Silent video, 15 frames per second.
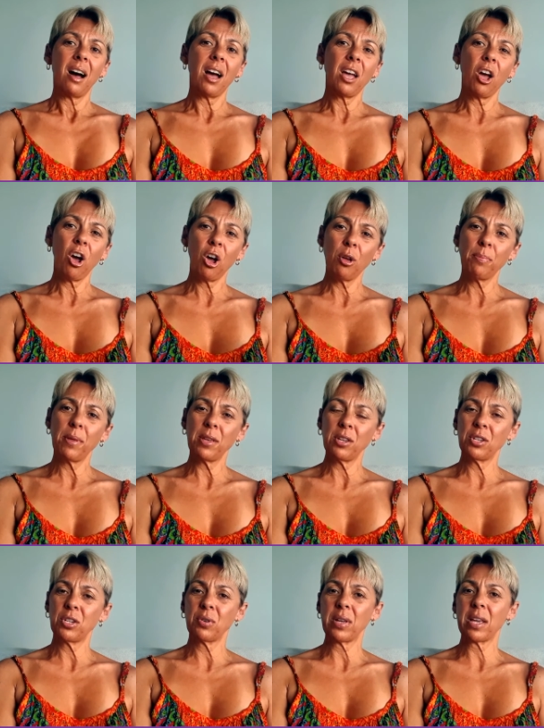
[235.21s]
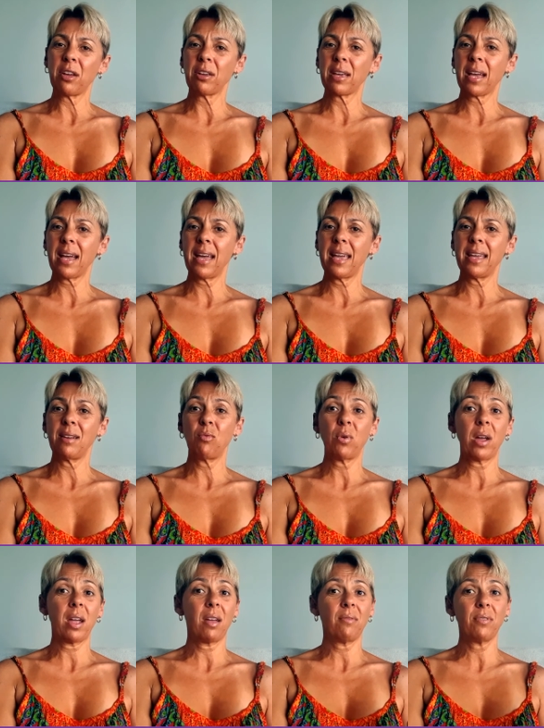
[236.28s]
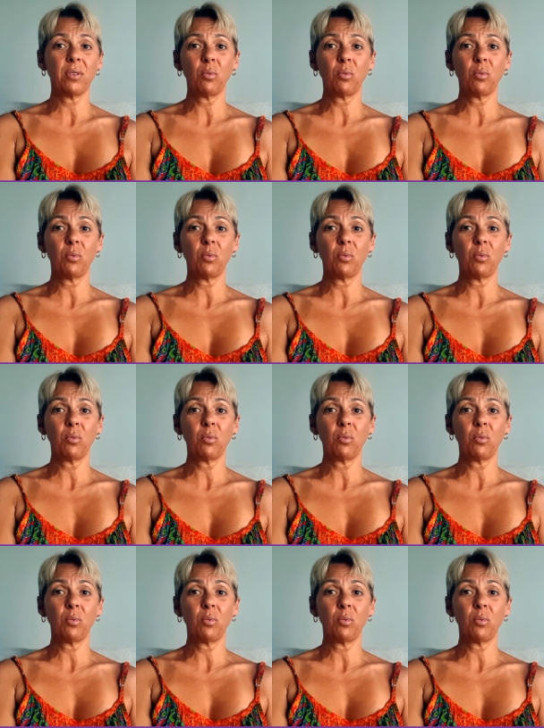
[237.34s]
I hope that you're doing okay wherever